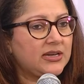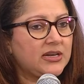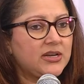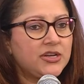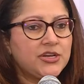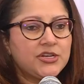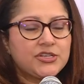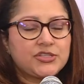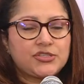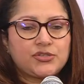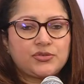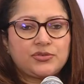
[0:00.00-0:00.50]

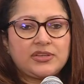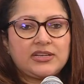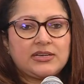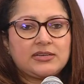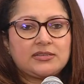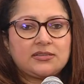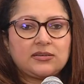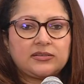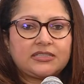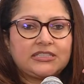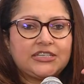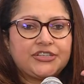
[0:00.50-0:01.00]
so
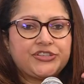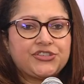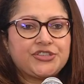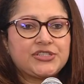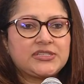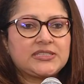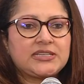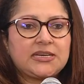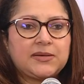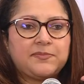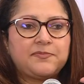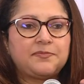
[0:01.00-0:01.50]
the teachers
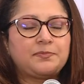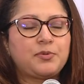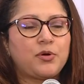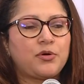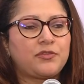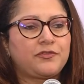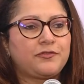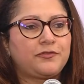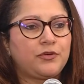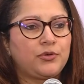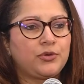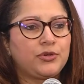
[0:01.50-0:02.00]
keep
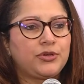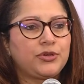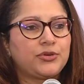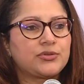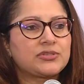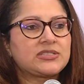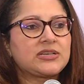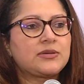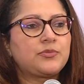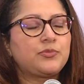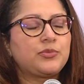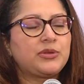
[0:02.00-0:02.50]
portfolios,
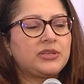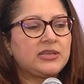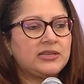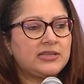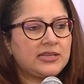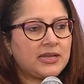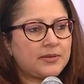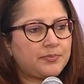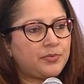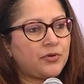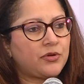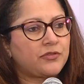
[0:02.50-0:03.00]
and within
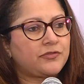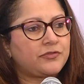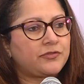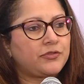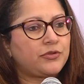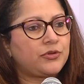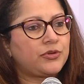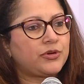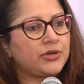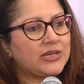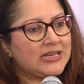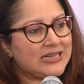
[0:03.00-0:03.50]
that
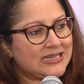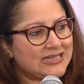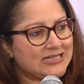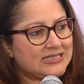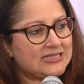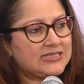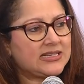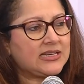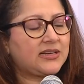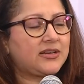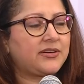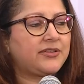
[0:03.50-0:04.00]
portfolio is
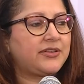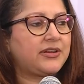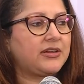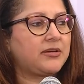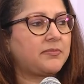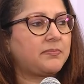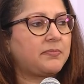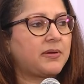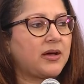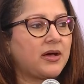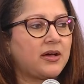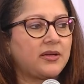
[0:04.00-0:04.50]
their career
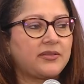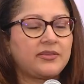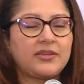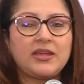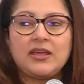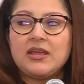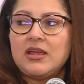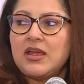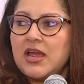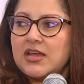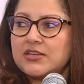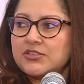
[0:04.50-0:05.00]
path
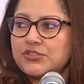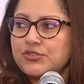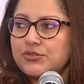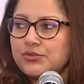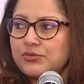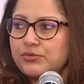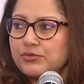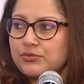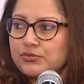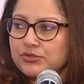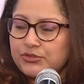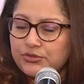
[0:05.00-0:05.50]
as
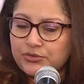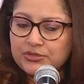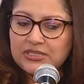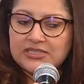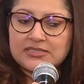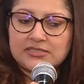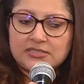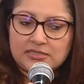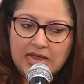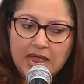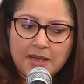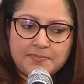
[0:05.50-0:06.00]
to, so there's
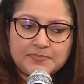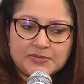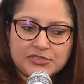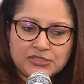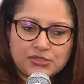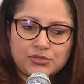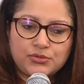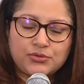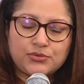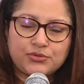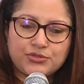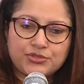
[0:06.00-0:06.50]
an
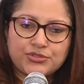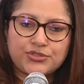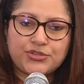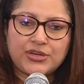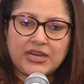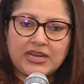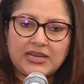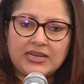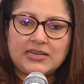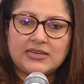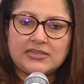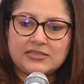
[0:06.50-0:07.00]
absolute
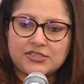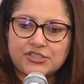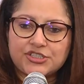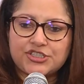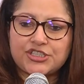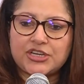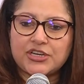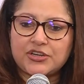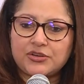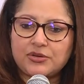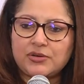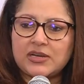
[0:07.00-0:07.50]
training
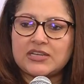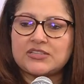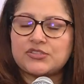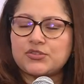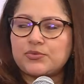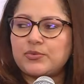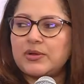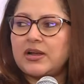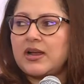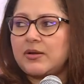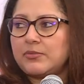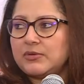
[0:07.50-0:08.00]
schedule as to
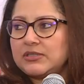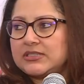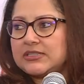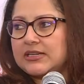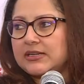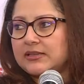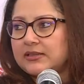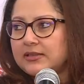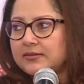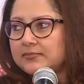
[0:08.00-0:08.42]
where I will take them.